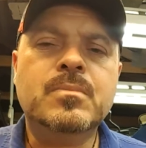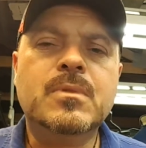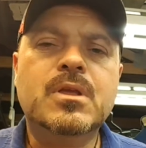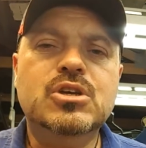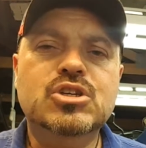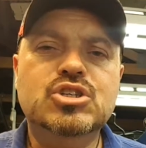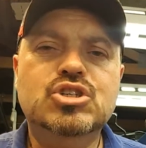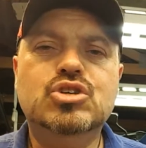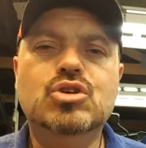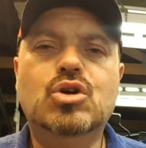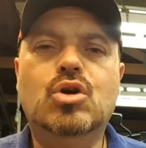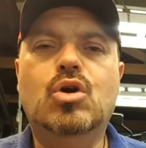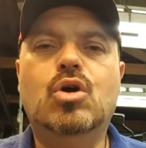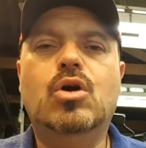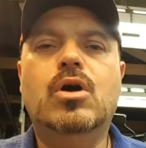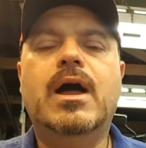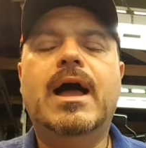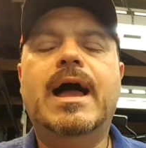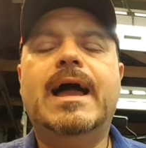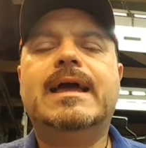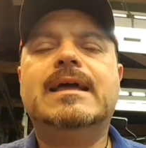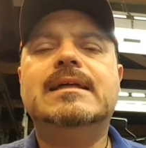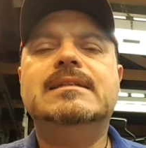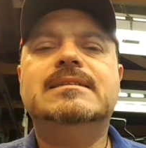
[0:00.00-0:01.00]
sure,
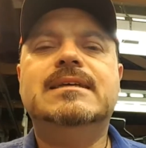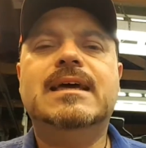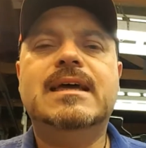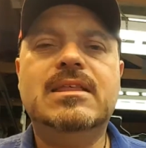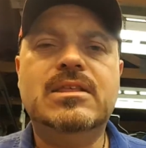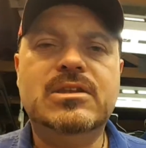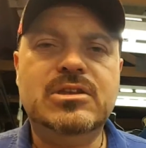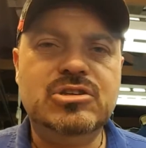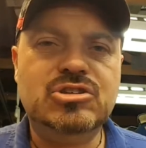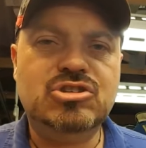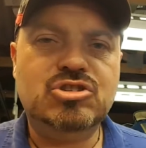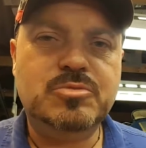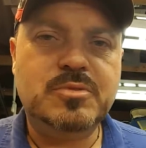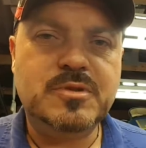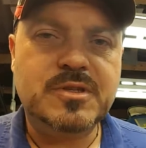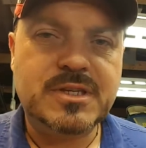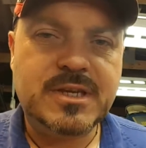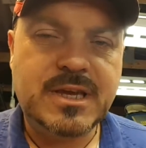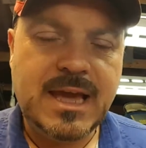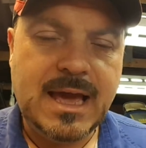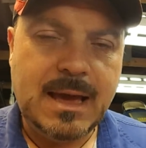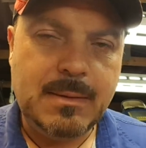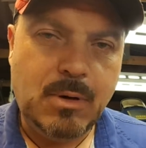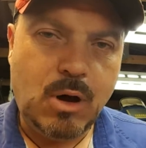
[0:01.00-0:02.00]
I can take the distributor
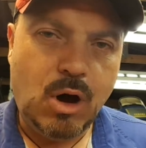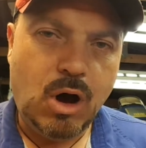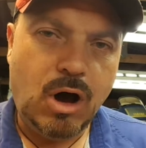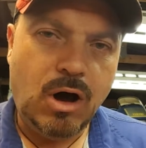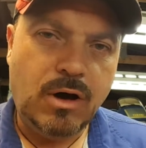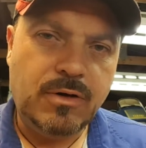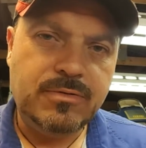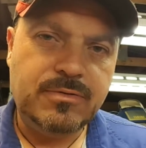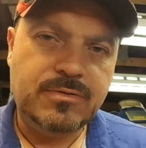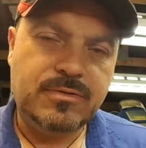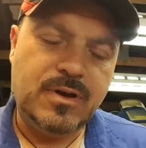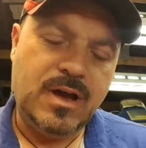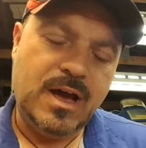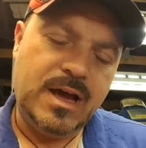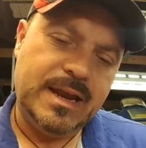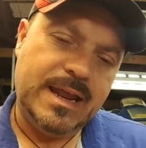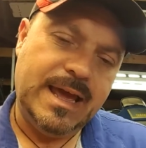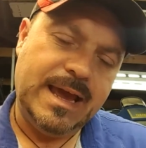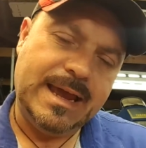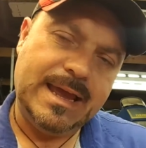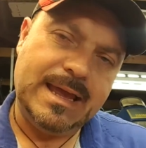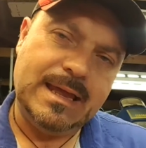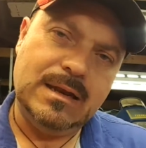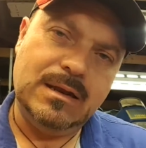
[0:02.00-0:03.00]
cap off and
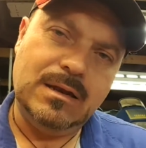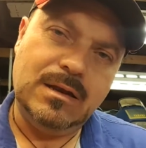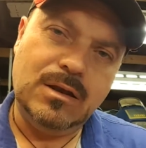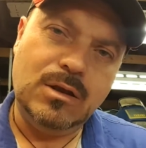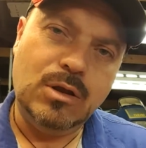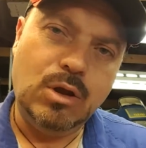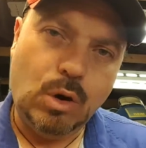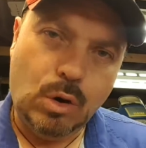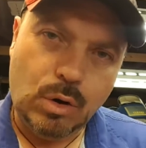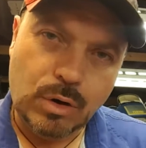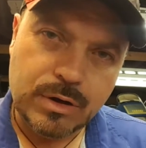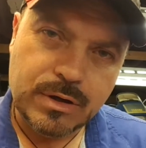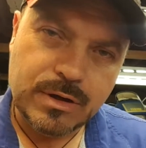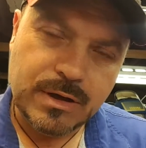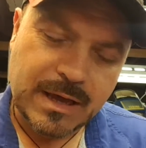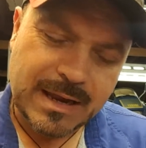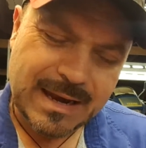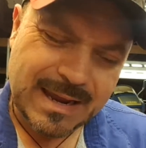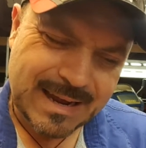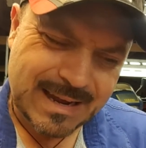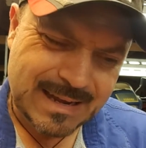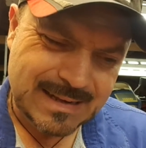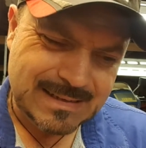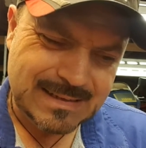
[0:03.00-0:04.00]
I can look and
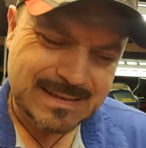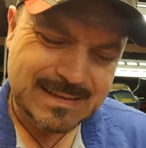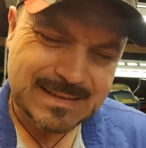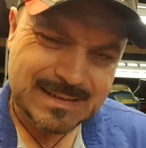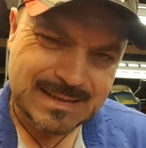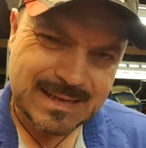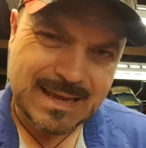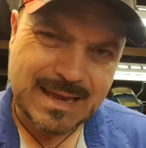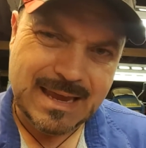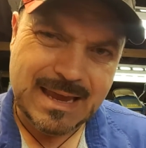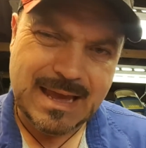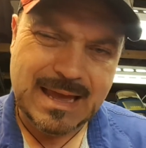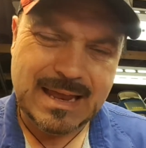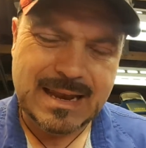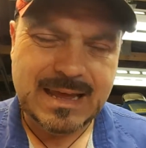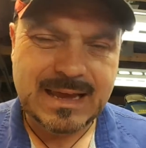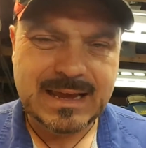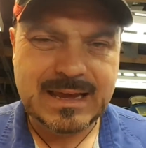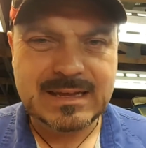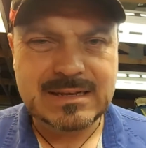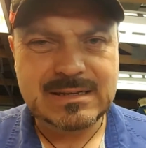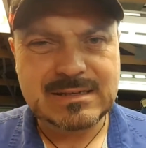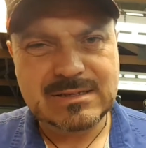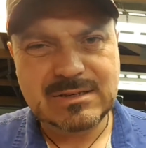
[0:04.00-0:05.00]
I can see it and I
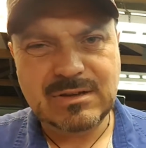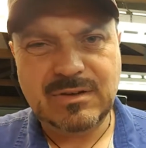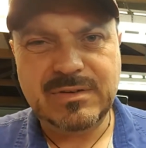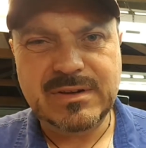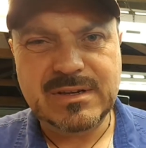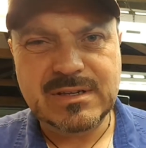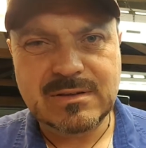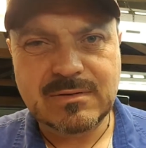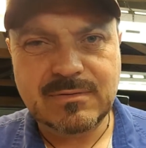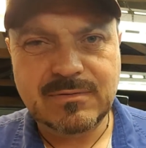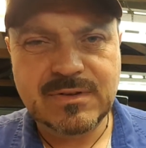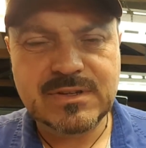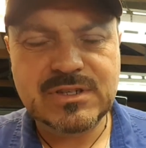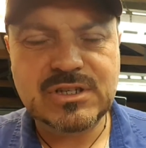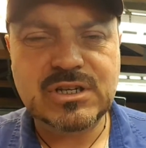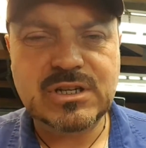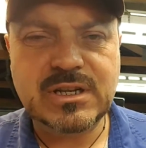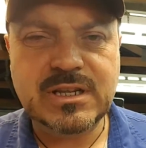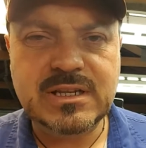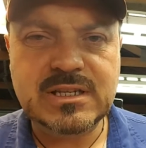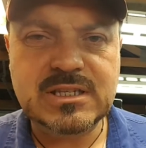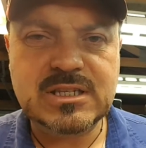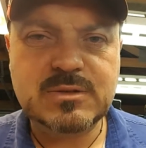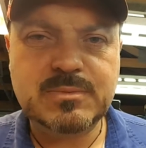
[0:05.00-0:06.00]
can sort of
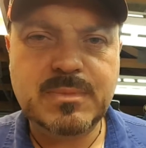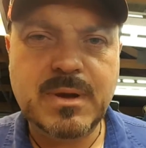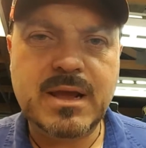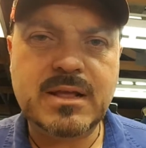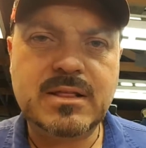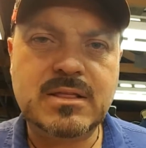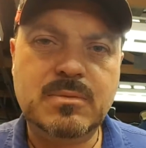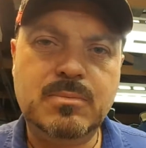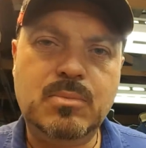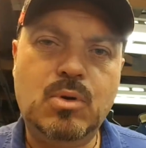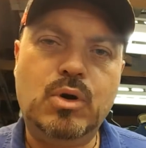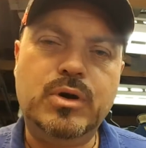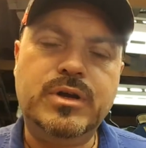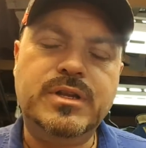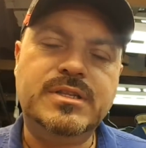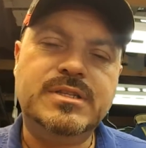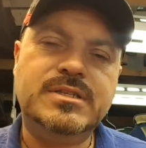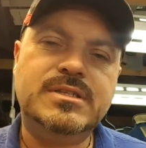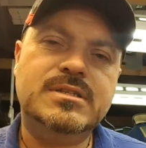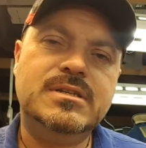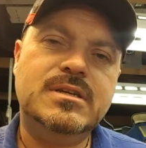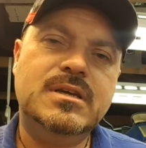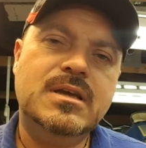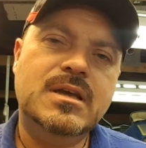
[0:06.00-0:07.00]
visually inspect the
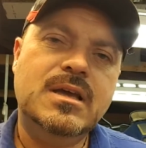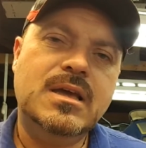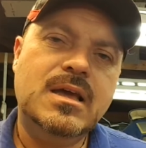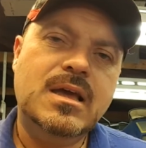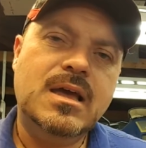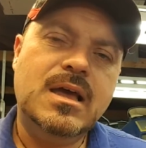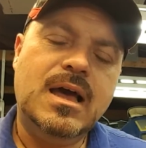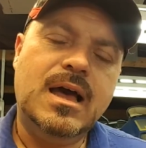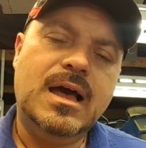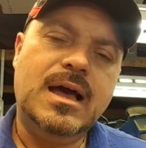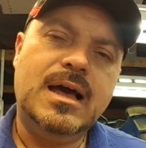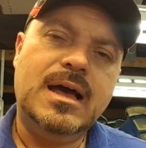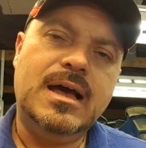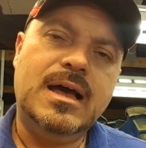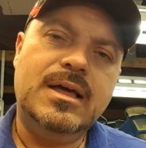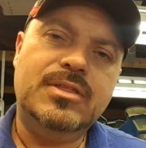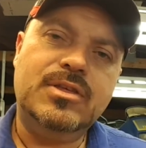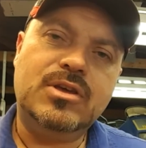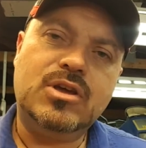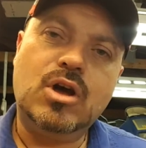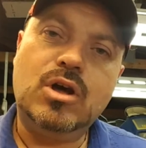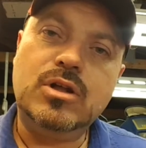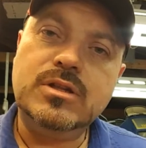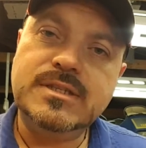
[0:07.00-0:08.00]
points, the
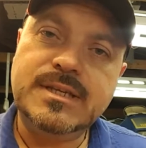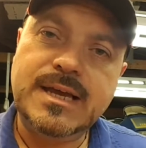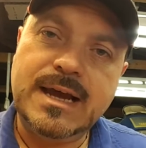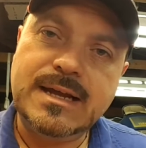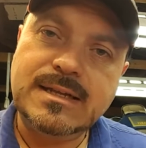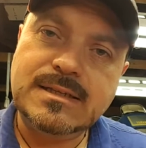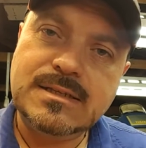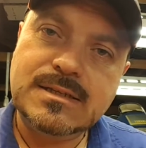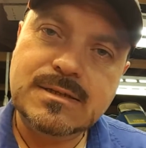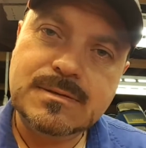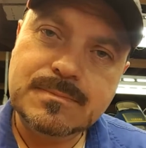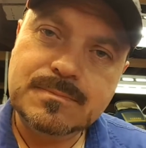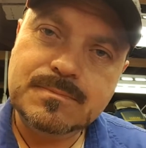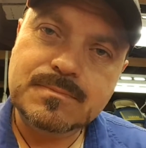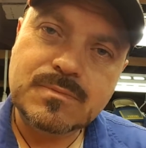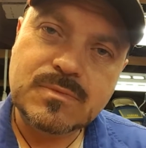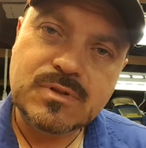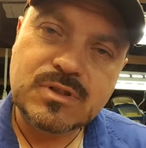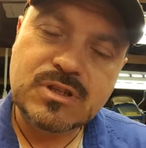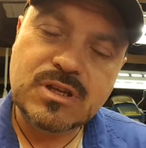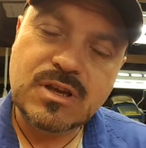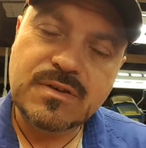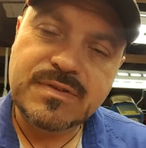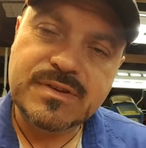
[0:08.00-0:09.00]
contact
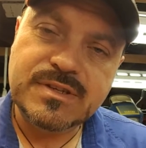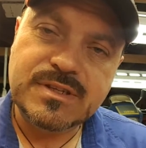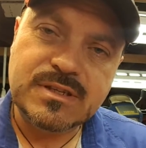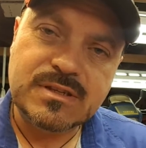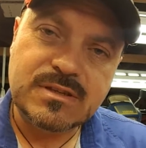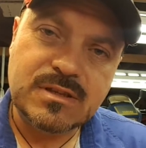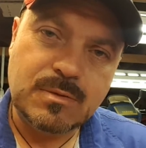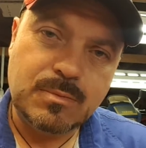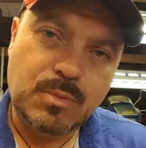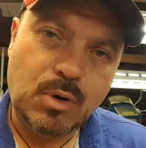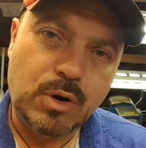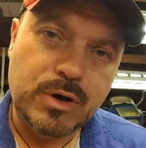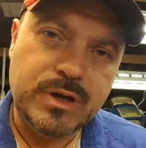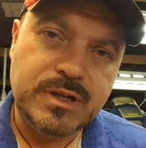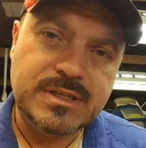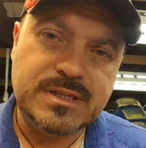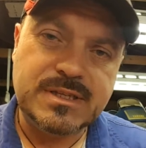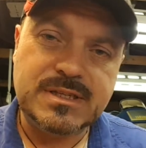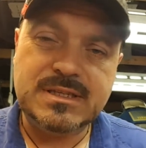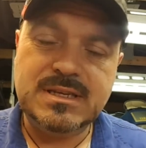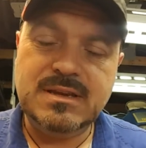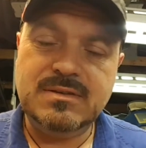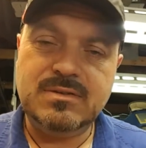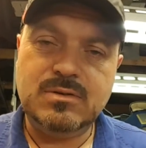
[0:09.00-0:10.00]
surfaces of the points,
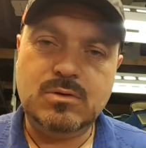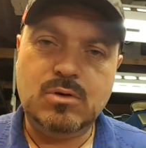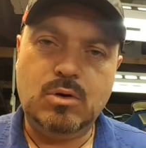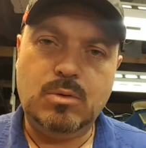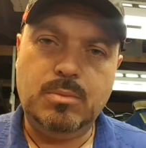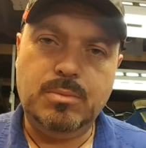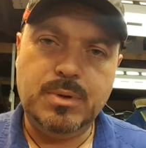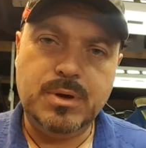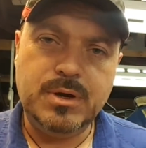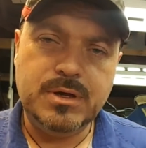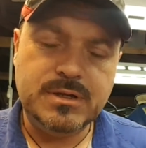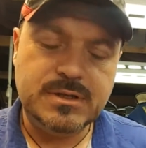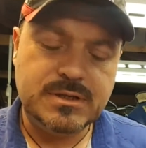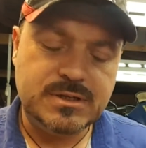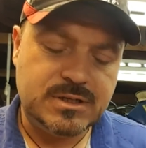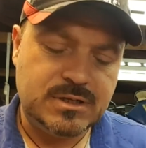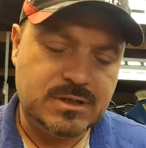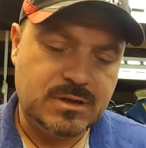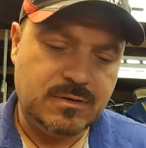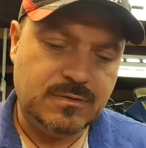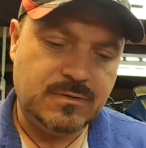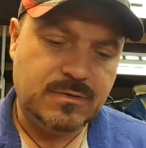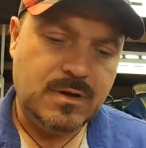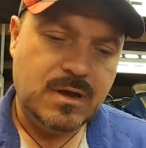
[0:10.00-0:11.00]
and see if they're all burnt and
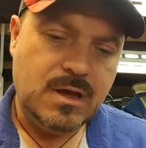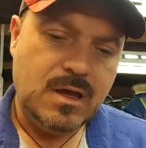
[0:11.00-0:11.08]
stuff.